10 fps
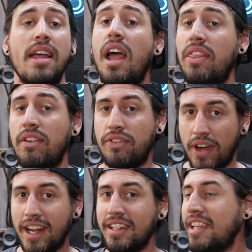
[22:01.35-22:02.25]
And then
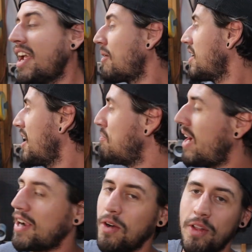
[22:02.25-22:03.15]
finally, I'm gonna get
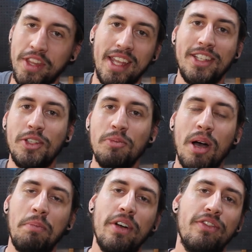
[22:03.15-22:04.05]
back on the tube
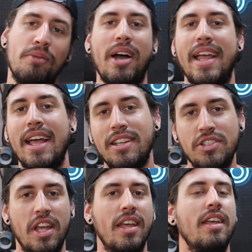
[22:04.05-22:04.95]
bumper for my
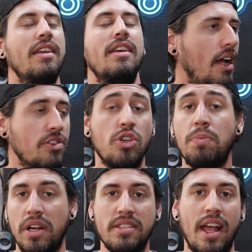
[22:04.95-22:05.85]
XJ.
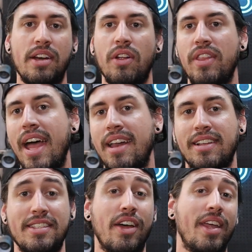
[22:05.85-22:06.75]
Super excited on that
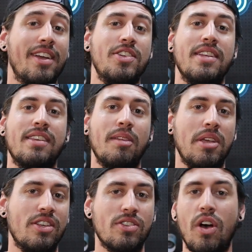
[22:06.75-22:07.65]
because now the XJ is gonna
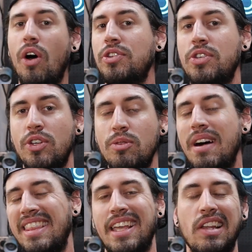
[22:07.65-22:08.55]
be just all
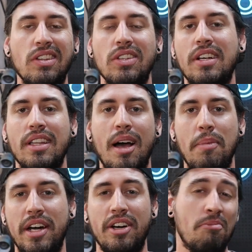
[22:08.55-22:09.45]
tube. I think it'll look a
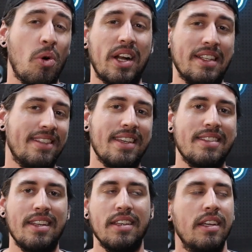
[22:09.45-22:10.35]
lot better and more
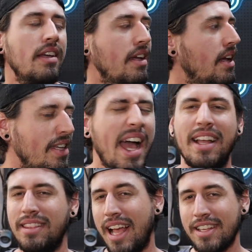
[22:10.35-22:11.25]
consistent.
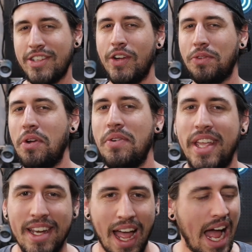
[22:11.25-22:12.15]
Yeah, last note thrown
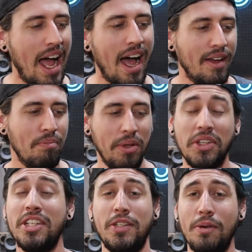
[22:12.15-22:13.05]
in,
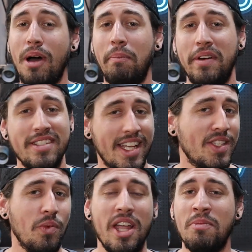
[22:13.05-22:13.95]
building tube bumpers
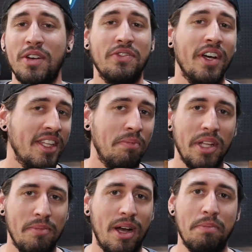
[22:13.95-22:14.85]
is way more fun than
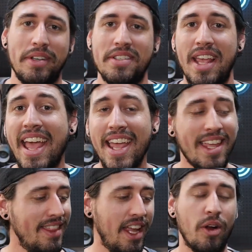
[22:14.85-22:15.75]
plate bumpers.
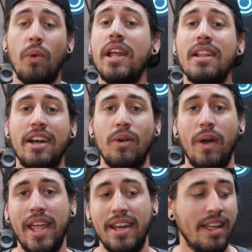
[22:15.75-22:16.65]
A, they are way lighter
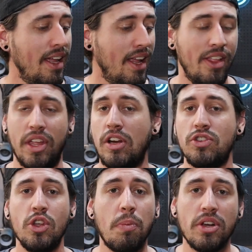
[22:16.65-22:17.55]
weight. They're
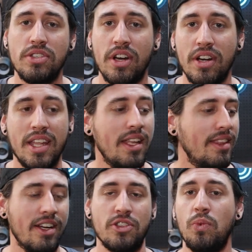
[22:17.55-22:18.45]
super sturdy,
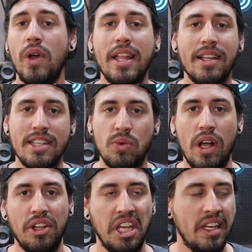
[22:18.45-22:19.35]
there is way less
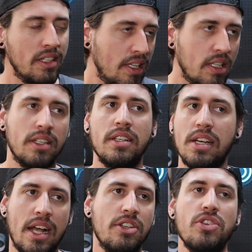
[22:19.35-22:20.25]
welding.
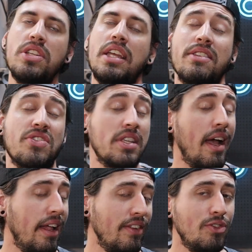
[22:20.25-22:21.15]
I understand the
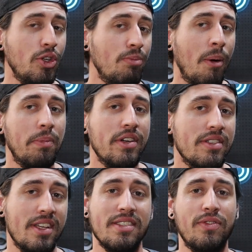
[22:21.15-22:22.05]
style of tube
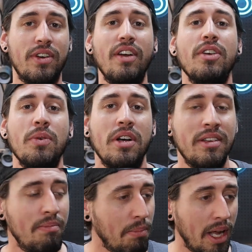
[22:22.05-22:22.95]
bumpers isn't for
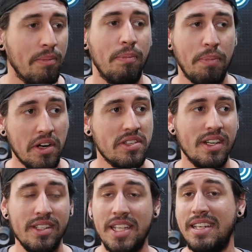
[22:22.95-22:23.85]
everyone, but
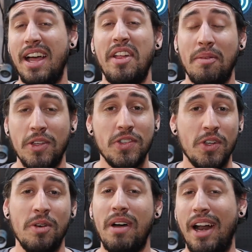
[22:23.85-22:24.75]
personally, now that I'm used
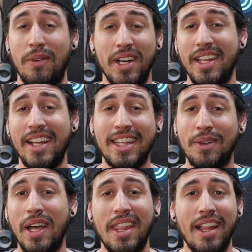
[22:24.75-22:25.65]
to them, I really like
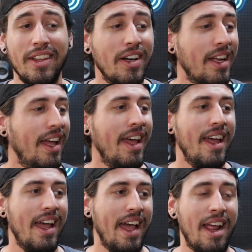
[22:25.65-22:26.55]
the way they look,
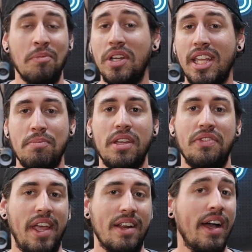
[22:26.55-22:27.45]
and I'm really a big
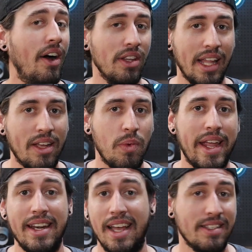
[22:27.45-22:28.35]
fan of how
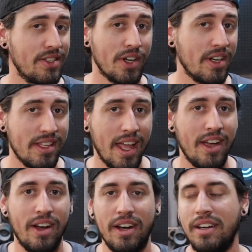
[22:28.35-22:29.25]
lightweight and sturdy
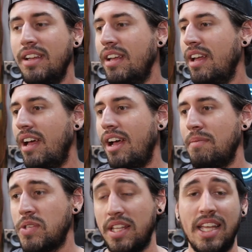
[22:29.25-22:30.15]
they are.
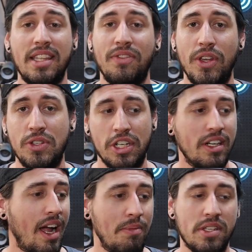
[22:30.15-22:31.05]
So I think in the
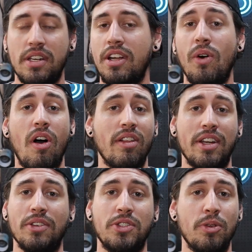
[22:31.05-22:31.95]
future, I'm just gonna go all
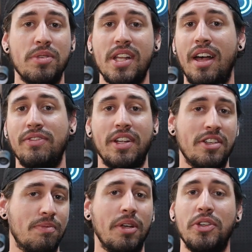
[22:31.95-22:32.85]
in on tube stuff and
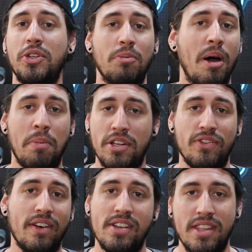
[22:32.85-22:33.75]
just build tube bumpers
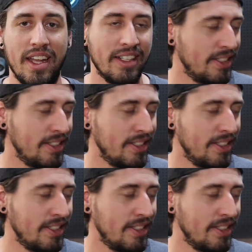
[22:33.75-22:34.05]
for everything.